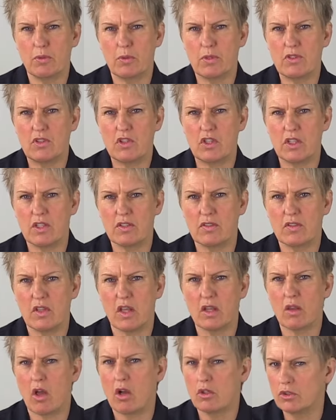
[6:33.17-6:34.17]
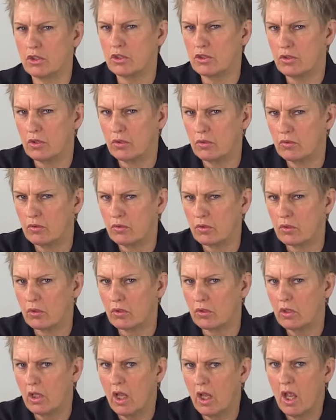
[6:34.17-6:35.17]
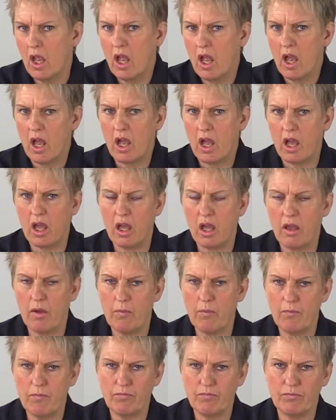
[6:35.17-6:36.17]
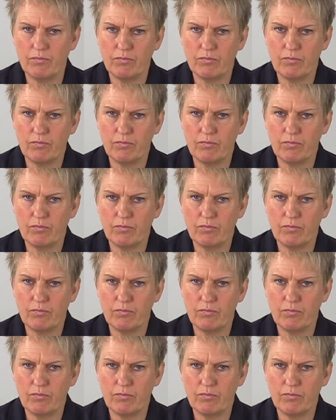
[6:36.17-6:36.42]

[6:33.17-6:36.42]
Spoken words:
which is longitudinal, you